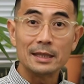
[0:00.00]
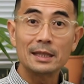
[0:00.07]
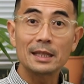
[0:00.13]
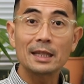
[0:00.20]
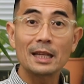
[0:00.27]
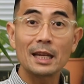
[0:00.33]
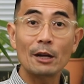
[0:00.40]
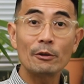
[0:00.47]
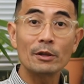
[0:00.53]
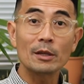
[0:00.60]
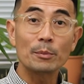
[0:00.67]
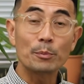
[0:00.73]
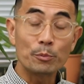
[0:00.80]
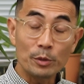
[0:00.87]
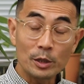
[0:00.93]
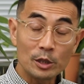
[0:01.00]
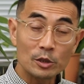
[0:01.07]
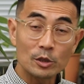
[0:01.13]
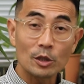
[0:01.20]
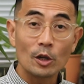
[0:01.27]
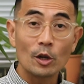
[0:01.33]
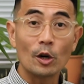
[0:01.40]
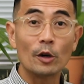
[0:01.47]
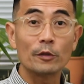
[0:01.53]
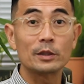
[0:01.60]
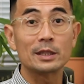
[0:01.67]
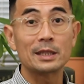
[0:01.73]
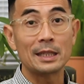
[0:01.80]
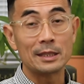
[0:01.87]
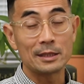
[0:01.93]
declaring a breach of
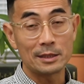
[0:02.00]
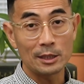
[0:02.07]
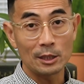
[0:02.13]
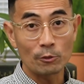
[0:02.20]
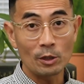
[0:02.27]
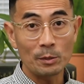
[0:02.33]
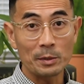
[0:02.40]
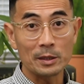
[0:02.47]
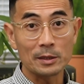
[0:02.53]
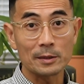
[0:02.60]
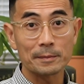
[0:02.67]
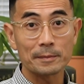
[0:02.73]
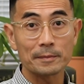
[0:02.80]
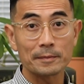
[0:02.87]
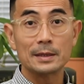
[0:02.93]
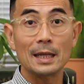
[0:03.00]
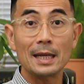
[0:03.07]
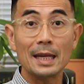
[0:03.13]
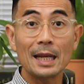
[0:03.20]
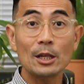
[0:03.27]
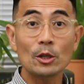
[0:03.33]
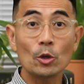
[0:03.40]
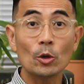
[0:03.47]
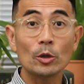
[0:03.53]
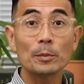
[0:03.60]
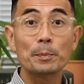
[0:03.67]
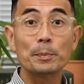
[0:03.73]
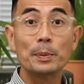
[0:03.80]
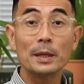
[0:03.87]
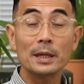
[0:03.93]
the tenancy agreement. The landlord
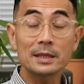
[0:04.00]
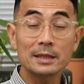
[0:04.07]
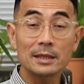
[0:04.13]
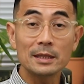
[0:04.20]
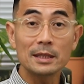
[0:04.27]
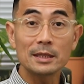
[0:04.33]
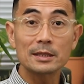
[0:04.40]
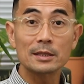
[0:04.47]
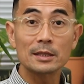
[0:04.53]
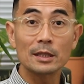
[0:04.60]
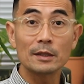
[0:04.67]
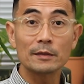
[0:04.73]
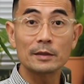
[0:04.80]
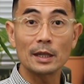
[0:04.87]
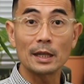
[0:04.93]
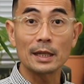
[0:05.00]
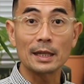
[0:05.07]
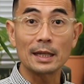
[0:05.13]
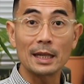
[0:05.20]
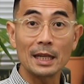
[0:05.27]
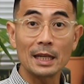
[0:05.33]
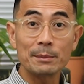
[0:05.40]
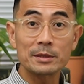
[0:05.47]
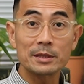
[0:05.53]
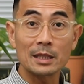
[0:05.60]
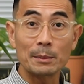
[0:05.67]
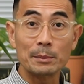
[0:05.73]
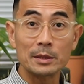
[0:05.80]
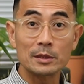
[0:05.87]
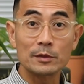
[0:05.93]
personally served a claim
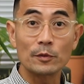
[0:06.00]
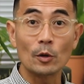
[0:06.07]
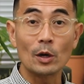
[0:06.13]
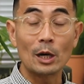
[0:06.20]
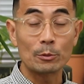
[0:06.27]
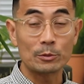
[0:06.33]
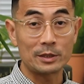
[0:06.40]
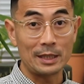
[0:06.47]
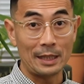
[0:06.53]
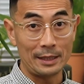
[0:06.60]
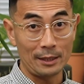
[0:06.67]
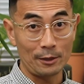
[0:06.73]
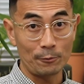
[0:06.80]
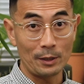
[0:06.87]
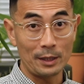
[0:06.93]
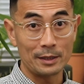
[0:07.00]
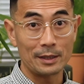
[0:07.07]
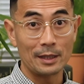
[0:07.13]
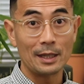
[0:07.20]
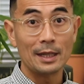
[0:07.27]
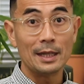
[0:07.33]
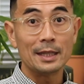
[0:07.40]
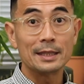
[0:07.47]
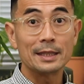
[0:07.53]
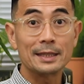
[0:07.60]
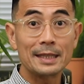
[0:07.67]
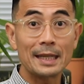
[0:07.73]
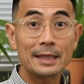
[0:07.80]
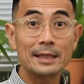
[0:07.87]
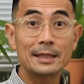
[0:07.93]
summons for outstanding rent. The
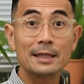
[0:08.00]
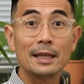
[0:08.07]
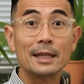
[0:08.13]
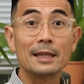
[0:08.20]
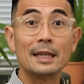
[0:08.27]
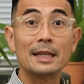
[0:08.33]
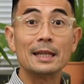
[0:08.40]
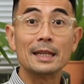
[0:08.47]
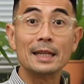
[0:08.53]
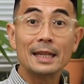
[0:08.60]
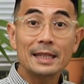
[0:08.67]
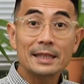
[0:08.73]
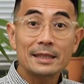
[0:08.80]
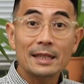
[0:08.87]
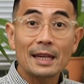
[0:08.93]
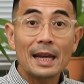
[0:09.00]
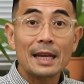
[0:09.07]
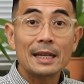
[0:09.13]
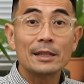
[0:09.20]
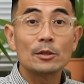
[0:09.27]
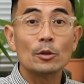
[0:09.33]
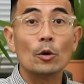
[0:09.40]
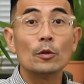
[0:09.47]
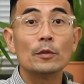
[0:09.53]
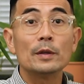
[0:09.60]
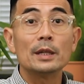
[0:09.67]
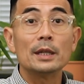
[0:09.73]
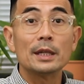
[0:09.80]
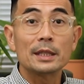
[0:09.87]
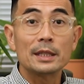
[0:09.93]
tenant then later handed
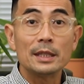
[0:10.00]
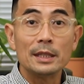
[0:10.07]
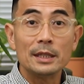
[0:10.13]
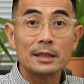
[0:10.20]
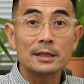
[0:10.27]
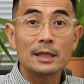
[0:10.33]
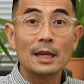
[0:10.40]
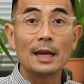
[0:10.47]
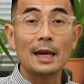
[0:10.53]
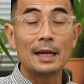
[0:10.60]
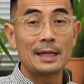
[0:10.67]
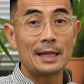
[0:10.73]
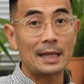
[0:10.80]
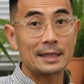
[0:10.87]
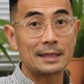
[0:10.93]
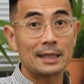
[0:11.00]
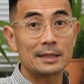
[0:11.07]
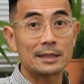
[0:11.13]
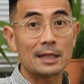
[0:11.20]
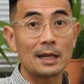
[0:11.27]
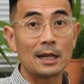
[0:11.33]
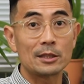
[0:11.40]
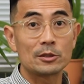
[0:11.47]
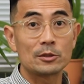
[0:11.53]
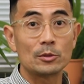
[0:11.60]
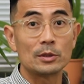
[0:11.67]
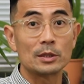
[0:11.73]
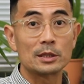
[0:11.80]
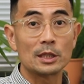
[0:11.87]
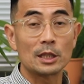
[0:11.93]
over her keys and access cards to
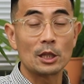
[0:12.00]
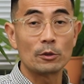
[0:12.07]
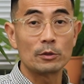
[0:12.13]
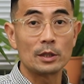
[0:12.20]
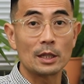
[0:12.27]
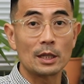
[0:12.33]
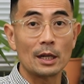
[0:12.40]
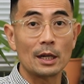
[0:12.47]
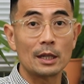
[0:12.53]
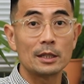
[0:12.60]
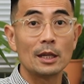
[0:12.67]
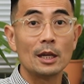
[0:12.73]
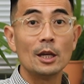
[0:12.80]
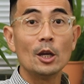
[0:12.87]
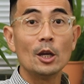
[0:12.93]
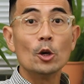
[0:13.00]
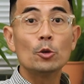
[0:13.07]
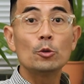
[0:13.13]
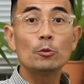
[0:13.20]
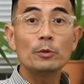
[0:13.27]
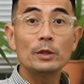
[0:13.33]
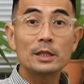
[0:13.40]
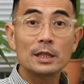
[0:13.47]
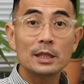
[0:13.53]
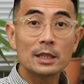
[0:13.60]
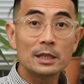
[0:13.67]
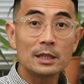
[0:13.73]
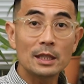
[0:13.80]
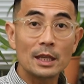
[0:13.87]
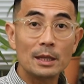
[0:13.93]
the security guard, who
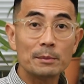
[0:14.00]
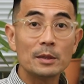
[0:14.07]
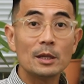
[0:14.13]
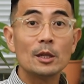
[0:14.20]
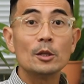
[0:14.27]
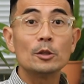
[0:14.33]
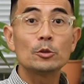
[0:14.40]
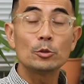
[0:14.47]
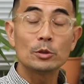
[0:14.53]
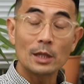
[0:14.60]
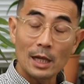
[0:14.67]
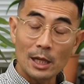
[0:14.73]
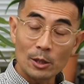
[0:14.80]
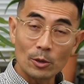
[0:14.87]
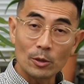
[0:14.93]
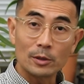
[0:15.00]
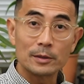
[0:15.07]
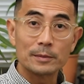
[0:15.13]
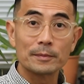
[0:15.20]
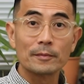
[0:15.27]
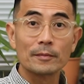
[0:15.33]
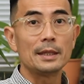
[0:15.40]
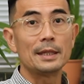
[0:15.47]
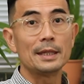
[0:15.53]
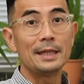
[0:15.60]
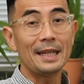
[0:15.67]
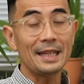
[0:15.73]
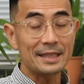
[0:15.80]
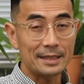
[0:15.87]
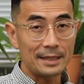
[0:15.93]
returned them to the landlord. The
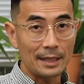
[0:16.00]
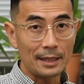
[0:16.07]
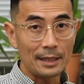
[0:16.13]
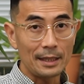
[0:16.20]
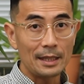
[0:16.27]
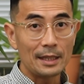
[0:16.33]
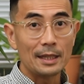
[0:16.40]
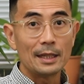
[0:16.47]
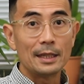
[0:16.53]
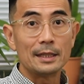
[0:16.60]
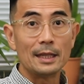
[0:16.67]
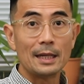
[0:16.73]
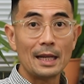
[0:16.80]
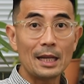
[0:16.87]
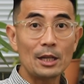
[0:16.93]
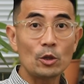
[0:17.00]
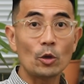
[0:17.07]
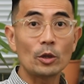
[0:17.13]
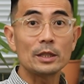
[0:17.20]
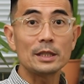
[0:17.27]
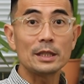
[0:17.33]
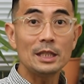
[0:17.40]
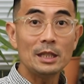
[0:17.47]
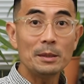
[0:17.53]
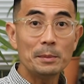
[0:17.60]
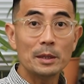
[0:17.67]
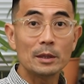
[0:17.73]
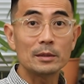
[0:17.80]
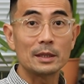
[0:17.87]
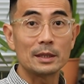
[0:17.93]
next day, the landlord
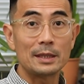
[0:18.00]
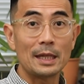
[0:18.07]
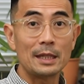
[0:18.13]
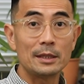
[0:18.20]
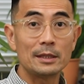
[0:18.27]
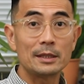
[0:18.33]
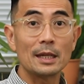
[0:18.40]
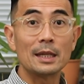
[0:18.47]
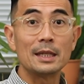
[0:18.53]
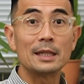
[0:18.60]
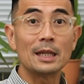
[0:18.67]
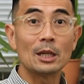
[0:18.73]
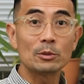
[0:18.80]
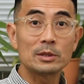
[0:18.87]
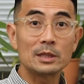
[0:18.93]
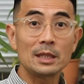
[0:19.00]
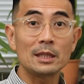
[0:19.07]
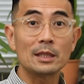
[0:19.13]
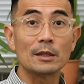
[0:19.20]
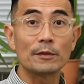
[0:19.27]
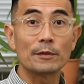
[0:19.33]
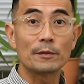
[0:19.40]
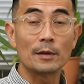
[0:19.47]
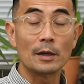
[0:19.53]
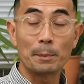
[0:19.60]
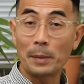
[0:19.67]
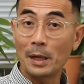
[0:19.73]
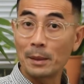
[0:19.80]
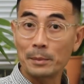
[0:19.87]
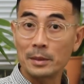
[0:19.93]
emailed the tenant announcing the
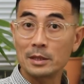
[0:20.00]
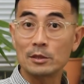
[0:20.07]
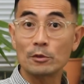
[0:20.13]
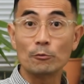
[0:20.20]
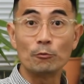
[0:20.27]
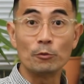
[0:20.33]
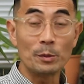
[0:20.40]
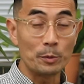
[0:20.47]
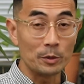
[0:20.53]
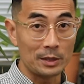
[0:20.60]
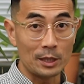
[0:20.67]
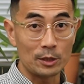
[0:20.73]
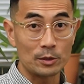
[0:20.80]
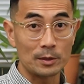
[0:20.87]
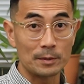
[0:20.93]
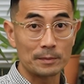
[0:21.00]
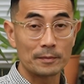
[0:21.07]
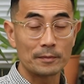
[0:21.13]
apartment's repossession.